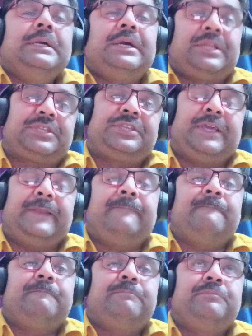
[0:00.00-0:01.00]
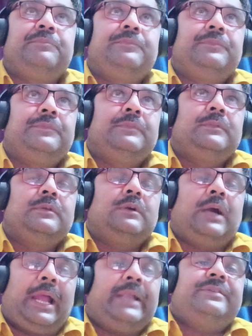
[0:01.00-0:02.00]
Russian
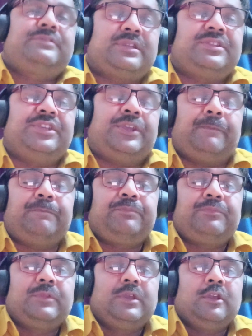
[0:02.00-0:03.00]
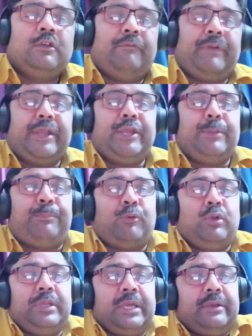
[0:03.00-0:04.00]
had strategy. When
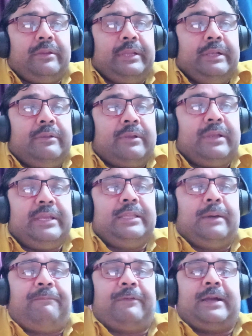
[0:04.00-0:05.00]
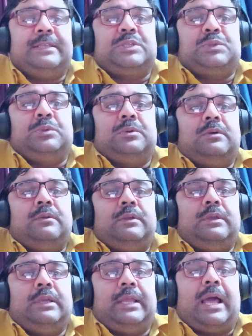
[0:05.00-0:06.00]
Napoleon entered in the France
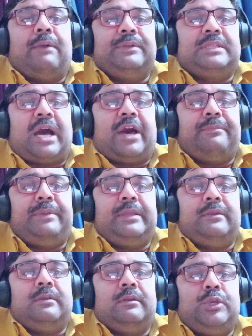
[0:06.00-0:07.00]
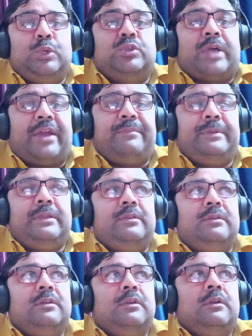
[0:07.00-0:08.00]
along with the army, huge army,
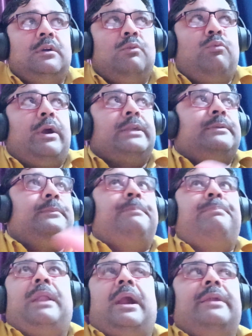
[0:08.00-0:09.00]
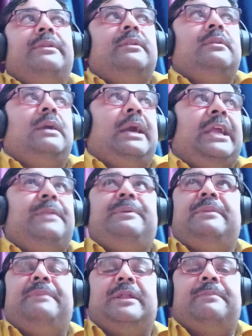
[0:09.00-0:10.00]
what plan had
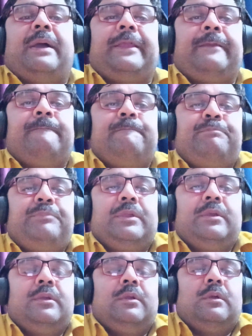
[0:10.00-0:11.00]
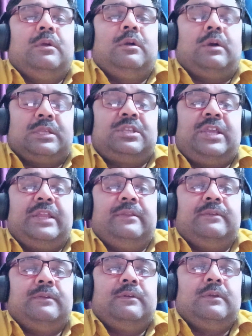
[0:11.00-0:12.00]
been made by Russian?
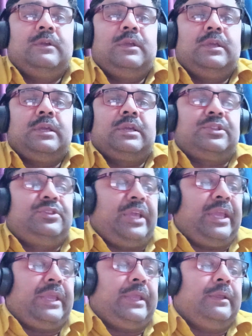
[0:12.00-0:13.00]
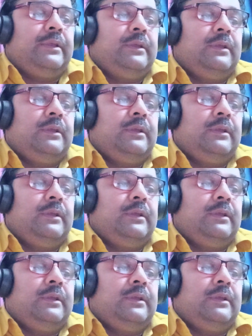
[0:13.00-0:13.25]
They